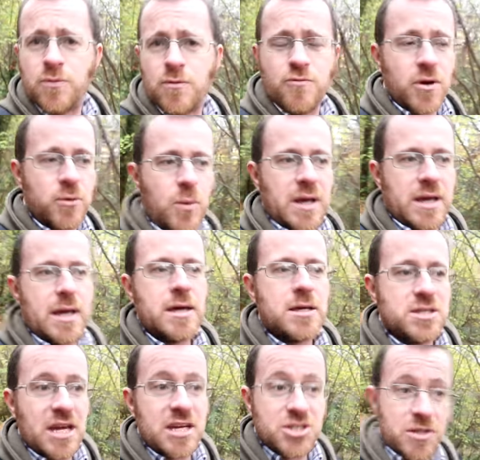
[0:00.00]
of Rudgwick
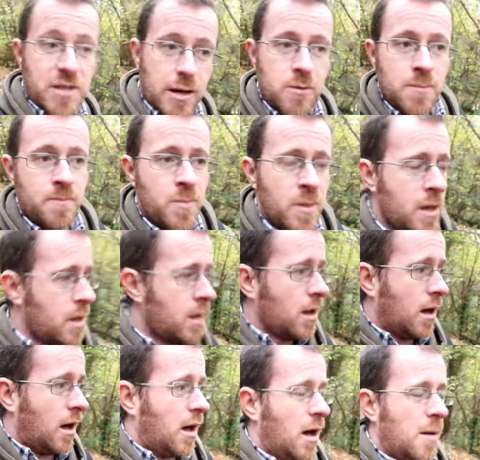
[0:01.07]
station now
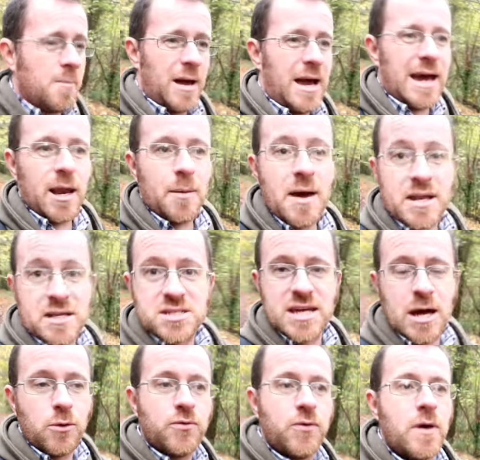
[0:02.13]
um, and I'm heading
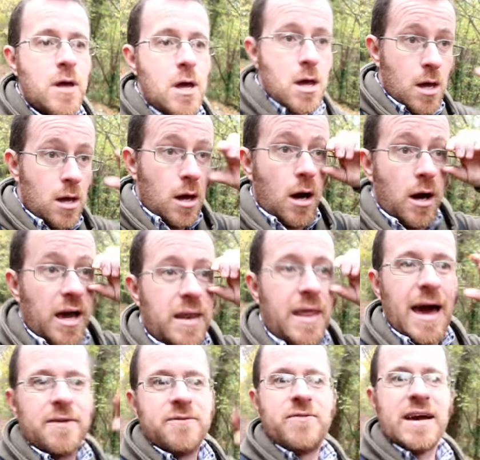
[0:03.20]
south in
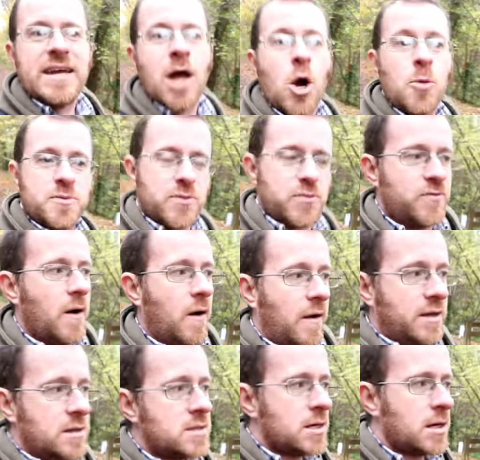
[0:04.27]
that vain hope to
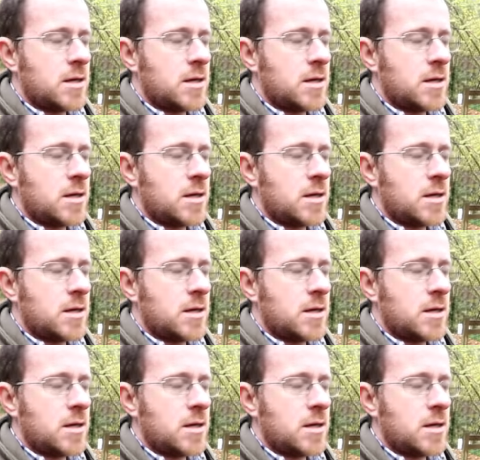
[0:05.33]
find